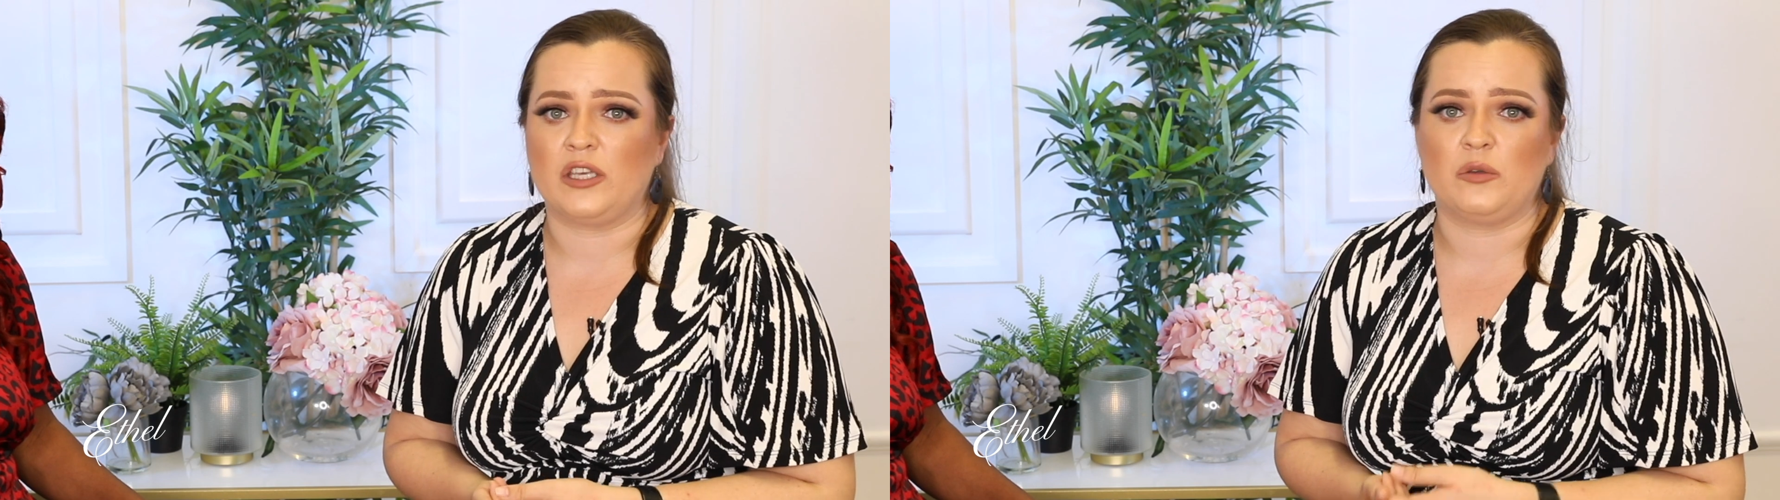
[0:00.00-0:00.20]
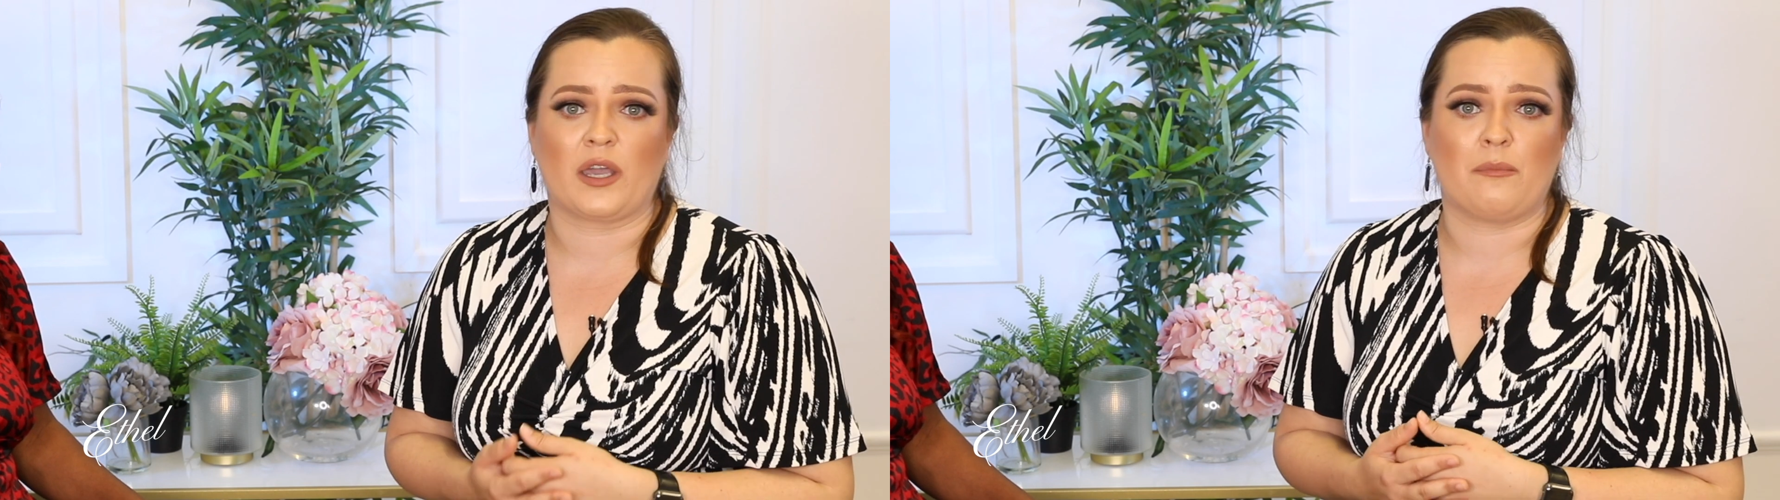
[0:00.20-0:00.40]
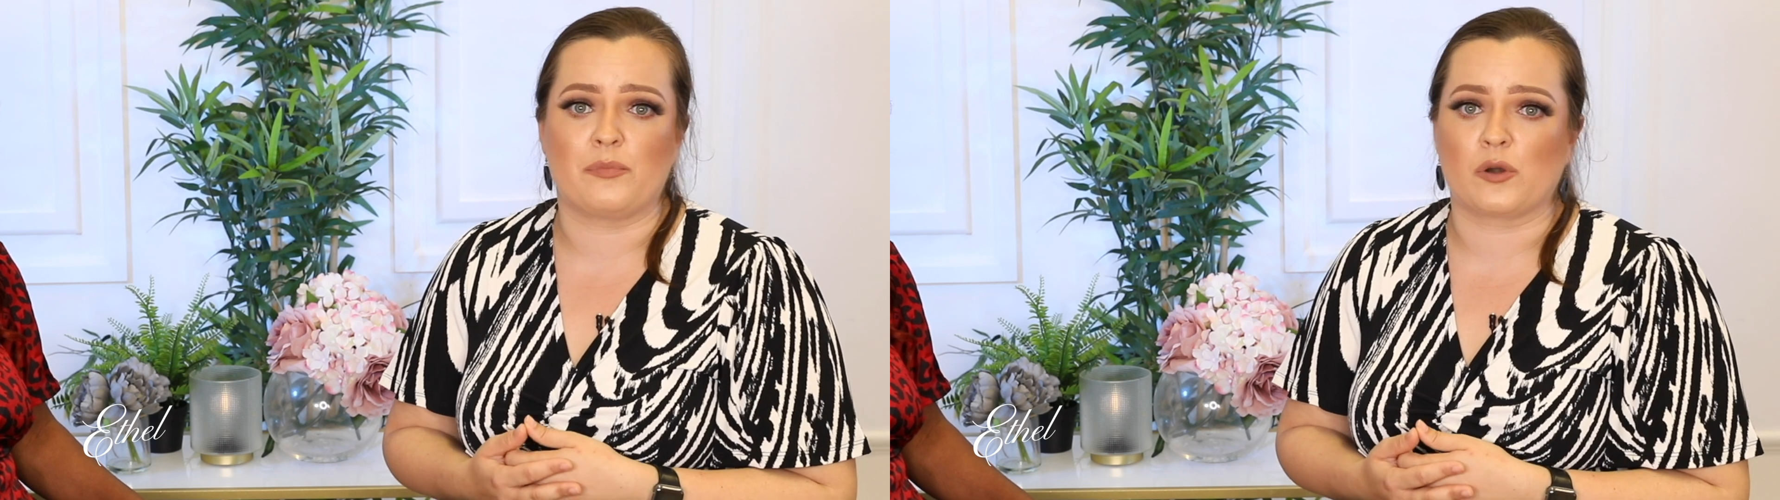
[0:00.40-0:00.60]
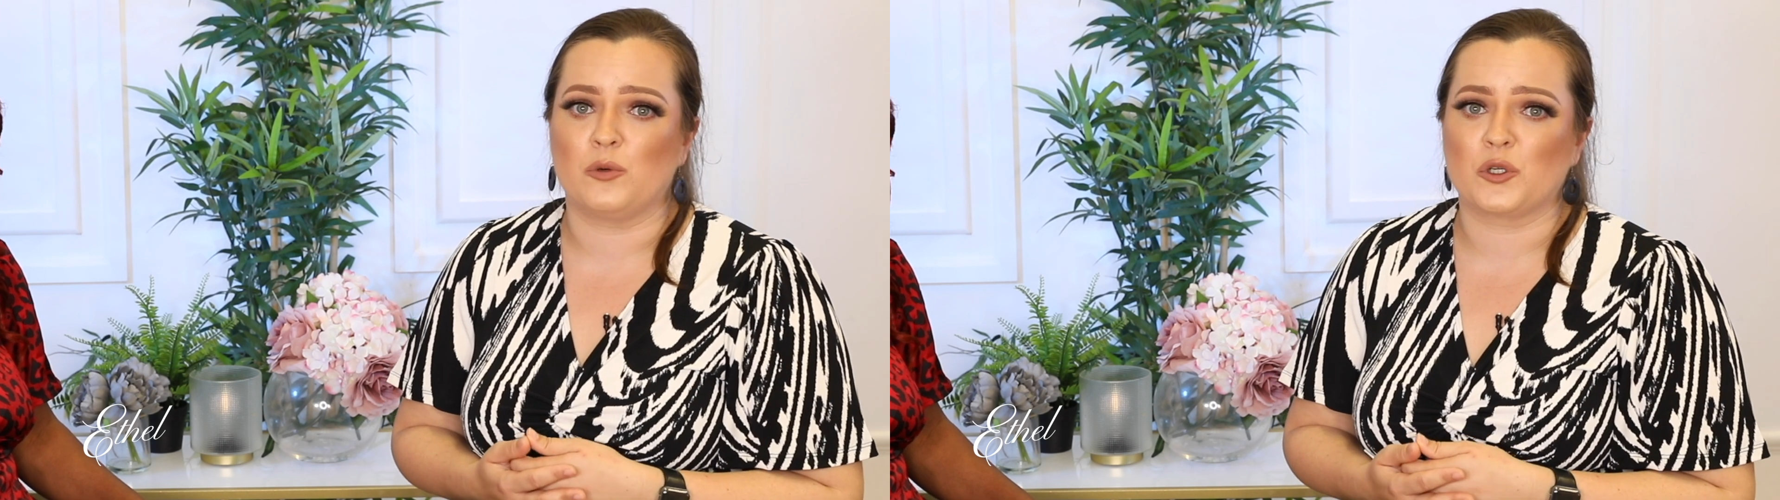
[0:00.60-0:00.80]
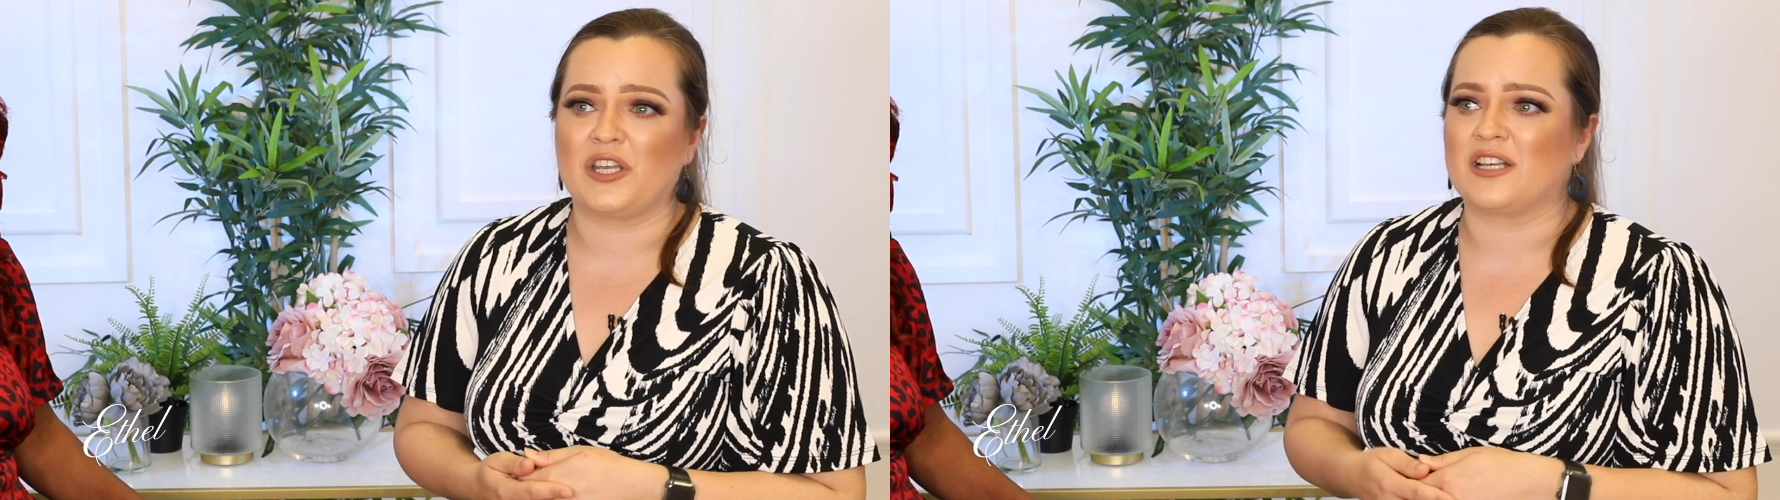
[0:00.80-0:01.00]
you can
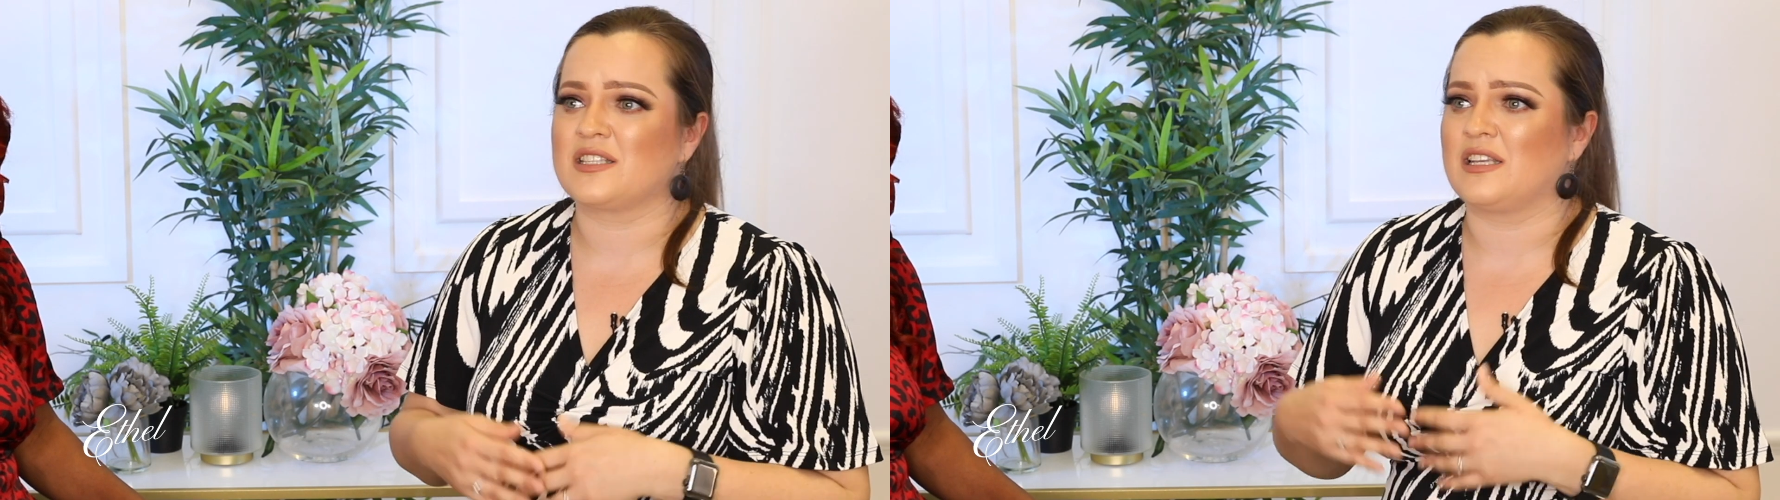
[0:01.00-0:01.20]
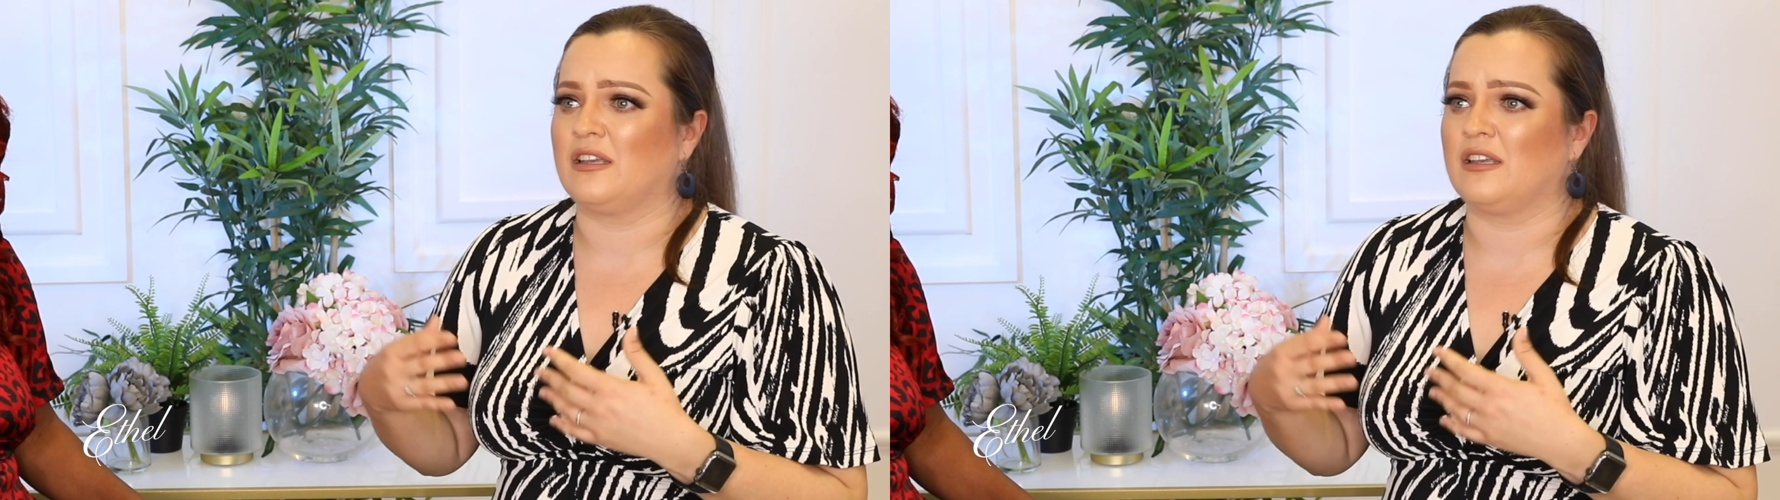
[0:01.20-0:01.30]
promote us